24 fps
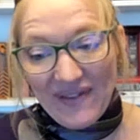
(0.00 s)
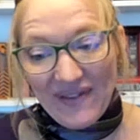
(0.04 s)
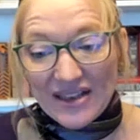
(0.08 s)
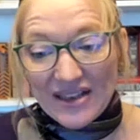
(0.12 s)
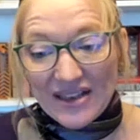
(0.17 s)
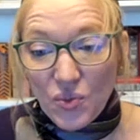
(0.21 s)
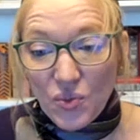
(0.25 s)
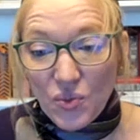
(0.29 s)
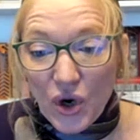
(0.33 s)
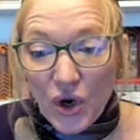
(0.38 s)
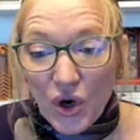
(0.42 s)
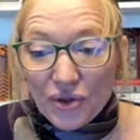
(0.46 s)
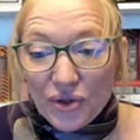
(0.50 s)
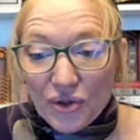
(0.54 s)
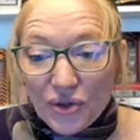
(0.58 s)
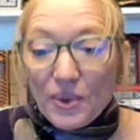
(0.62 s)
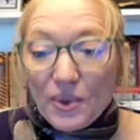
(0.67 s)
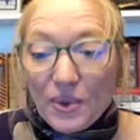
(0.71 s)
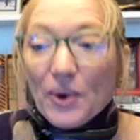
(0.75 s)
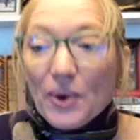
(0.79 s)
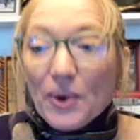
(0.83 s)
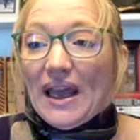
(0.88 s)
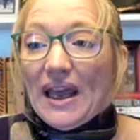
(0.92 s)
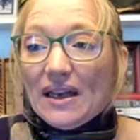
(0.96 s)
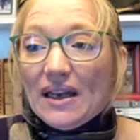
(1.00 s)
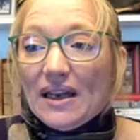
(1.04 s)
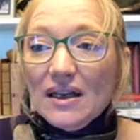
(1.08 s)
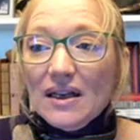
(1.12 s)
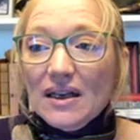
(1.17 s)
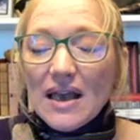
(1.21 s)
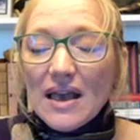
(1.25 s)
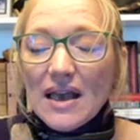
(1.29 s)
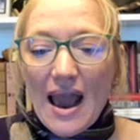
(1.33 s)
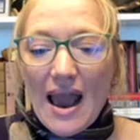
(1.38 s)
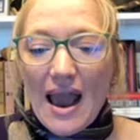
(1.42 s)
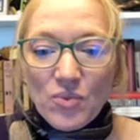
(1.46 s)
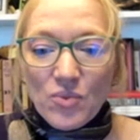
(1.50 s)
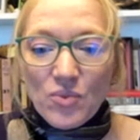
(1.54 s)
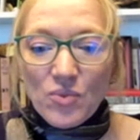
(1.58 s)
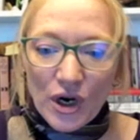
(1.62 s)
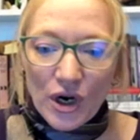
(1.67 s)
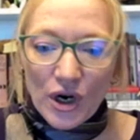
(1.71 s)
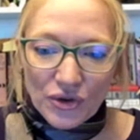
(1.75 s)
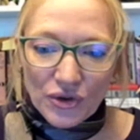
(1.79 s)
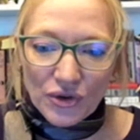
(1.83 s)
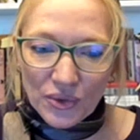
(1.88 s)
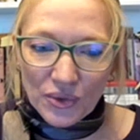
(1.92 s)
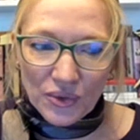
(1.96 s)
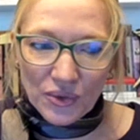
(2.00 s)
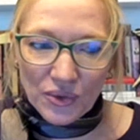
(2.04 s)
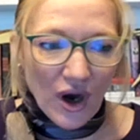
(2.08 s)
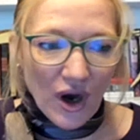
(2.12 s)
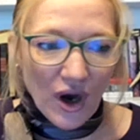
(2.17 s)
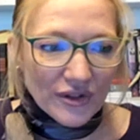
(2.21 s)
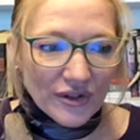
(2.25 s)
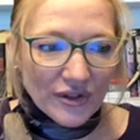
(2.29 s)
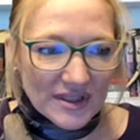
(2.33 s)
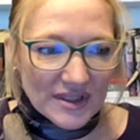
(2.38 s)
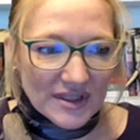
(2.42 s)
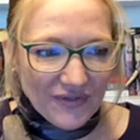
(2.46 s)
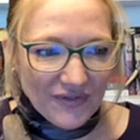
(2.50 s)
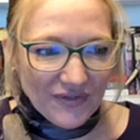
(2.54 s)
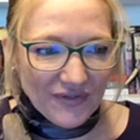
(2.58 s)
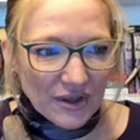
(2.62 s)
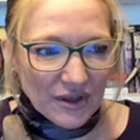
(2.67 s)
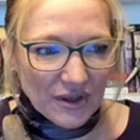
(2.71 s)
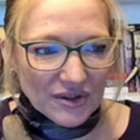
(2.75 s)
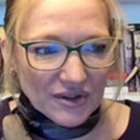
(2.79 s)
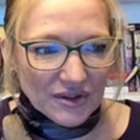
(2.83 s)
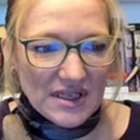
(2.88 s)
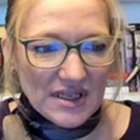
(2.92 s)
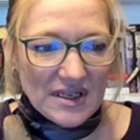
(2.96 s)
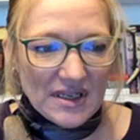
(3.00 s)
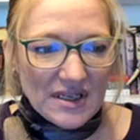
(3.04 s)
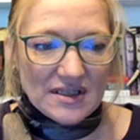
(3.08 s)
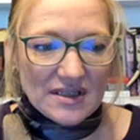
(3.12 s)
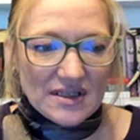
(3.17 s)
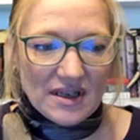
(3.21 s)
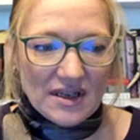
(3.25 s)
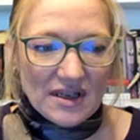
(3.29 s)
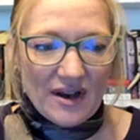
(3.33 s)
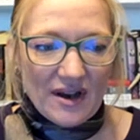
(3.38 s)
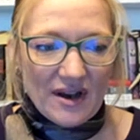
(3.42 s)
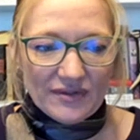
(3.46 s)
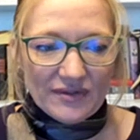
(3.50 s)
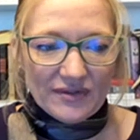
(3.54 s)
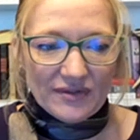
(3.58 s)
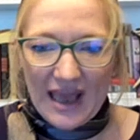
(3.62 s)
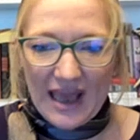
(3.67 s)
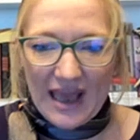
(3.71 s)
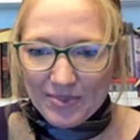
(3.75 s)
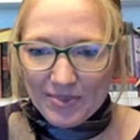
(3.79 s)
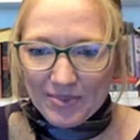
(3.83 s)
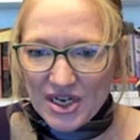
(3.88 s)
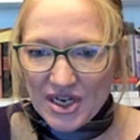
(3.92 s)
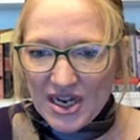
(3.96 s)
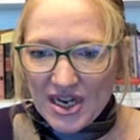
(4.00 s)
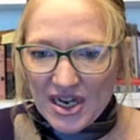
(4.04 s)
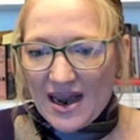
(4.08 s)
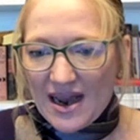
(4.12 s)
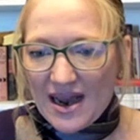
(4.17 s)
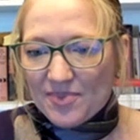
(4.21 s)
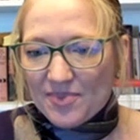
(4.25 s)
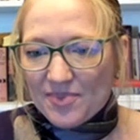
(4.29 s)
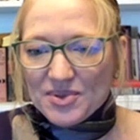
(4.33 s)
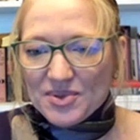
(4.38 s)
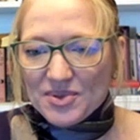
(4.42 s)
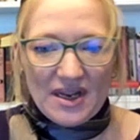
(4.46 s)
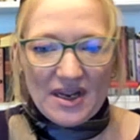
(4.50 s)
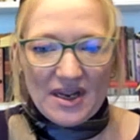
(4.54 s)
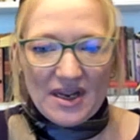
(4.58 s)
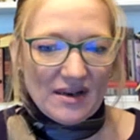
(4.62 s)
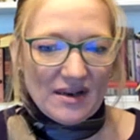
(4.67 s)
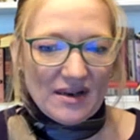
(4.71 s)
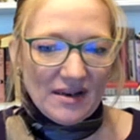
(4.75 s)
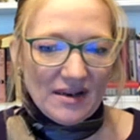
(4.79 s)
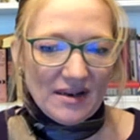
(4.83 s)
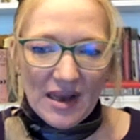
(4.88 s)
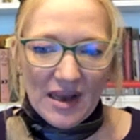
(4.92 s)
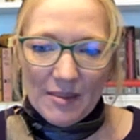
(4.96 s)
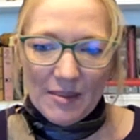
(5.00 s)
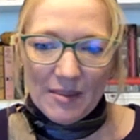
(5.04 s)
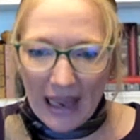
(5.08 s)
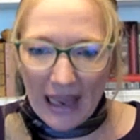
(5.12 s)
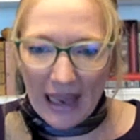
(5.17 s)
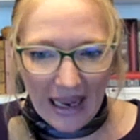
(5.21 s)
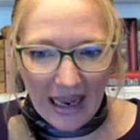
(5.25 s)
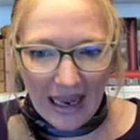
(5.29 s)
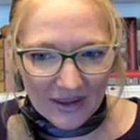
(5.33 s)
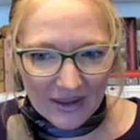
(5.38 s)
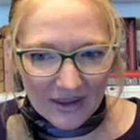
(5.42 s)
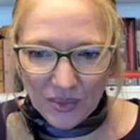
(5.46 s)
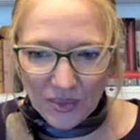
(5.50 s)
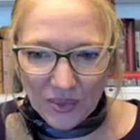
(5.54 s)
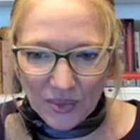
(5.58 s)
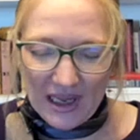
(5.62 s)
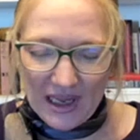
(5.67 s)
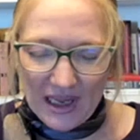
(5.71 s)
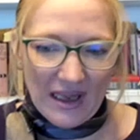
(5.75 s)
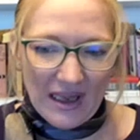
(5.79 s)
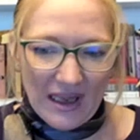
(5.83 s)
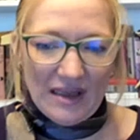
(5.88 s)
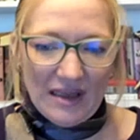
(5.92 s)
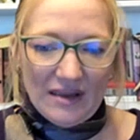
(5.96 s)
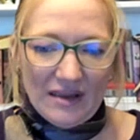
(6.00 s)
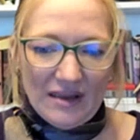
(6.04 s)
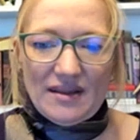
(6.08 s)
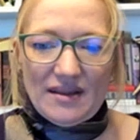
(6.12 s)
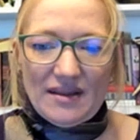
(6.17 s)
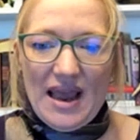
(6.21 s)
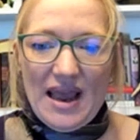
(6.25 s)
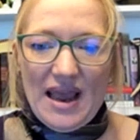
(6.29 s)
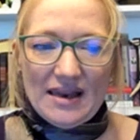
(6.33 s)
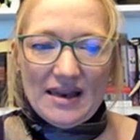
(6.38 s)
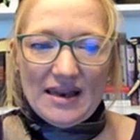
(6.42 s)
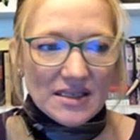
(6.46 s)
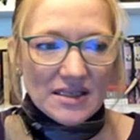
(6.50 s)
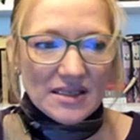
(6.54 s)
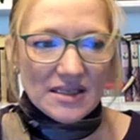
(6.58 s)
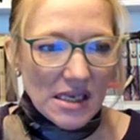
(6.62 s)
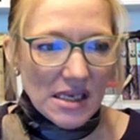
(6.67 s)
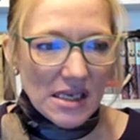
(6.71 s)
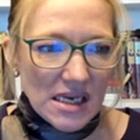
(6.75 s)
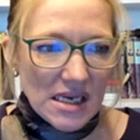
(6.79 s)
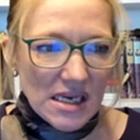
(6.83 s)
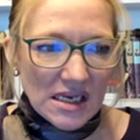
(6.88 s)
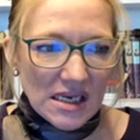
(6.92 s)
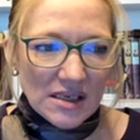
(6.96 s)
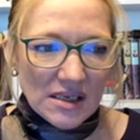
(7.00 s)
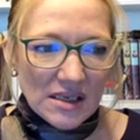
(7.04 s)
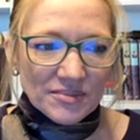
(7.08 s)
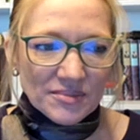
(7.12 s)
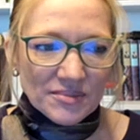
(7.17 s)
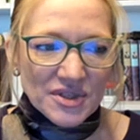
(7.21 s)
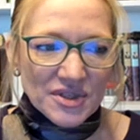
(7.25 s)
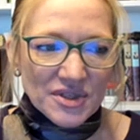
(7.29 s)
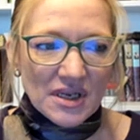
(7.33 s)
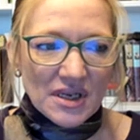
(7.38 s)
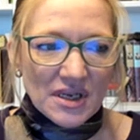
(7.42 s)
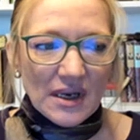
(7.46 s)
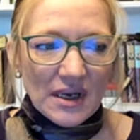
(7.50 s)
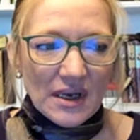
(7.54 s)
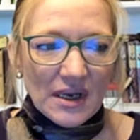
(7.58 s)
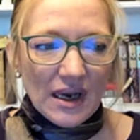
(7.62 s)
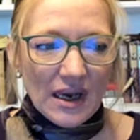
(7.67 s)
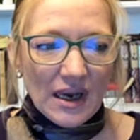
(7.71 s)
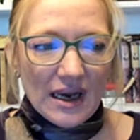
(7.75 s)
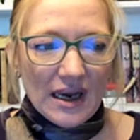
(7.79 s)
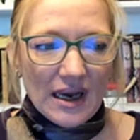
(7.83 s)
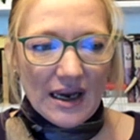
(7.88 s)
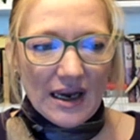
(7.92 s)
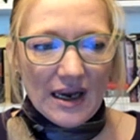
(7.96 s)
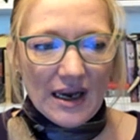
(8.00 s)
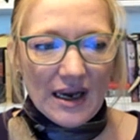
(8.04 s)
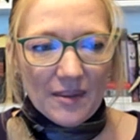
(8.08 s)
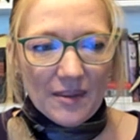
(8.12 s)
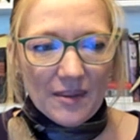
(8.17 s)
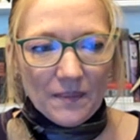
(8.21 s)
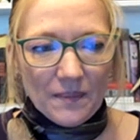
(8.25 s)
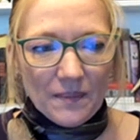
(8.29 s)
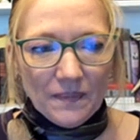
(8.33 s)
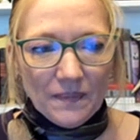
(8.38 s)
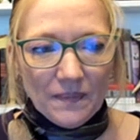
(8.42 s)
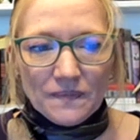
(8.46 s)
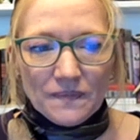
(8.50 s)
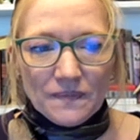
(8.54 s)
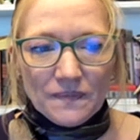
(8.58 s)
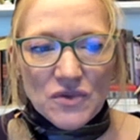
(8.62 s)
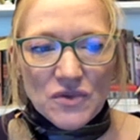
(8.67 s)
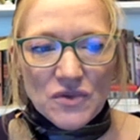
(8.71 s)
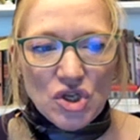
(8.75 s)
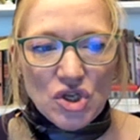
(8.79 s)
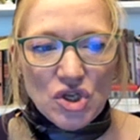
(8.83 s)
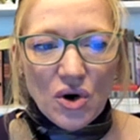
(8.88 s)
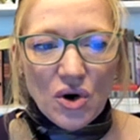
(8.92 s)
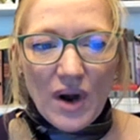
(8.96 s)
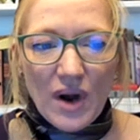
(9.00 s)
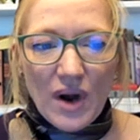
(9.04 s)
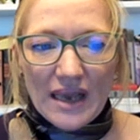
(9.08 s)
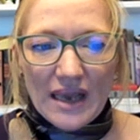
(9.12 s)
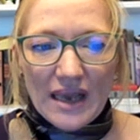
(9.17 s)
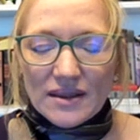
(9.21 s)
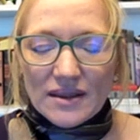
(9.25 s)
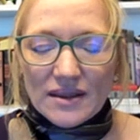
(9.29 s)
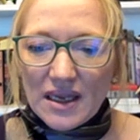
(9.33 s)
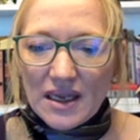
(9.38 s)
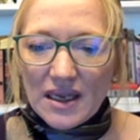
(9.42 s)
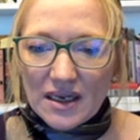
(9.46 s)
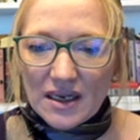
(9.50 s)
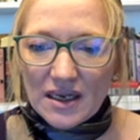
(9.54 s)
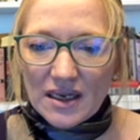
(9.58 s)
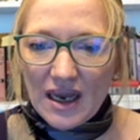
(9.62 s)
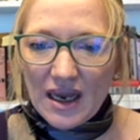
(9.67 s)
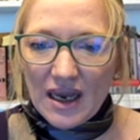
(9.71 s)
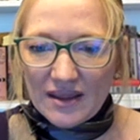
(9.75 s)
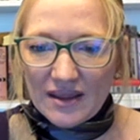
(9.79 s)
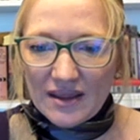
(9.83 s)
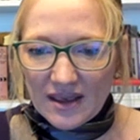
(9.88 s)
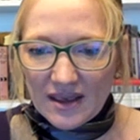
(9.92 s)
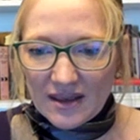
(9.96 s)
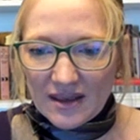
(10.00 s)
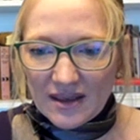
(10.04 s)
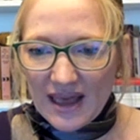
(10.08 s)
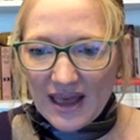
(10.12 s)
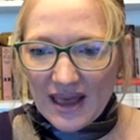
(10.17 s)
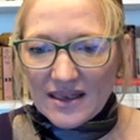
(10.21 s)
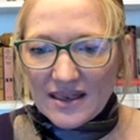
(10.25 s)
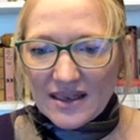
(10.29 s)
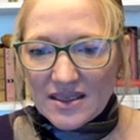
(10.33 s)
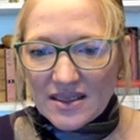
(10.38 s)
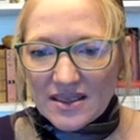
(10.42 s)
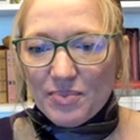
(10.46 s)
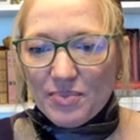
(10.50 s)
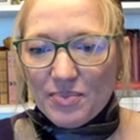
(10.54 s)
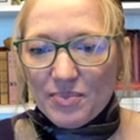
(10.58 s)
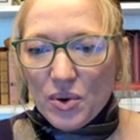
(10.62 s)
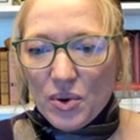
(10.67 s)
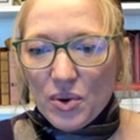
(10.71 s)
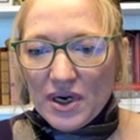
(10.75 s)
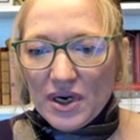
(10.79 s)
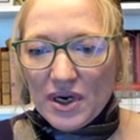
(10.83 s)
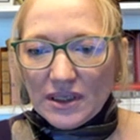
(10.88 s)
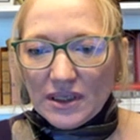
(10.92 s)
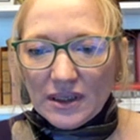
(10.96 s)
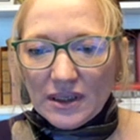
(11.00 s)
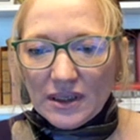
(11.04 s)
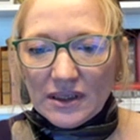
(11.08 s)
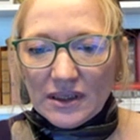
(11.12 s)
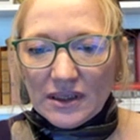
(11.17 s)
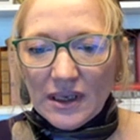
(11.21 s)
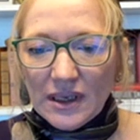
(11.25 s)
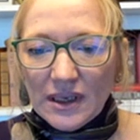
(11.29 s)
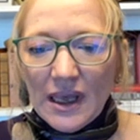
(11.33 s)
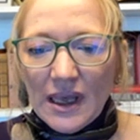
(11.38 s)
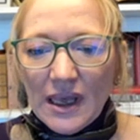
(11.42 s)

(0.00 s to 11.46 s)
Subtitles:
Have to work through it and work through all the difficulties of laptops and bandwidth and teams. So I think that's important.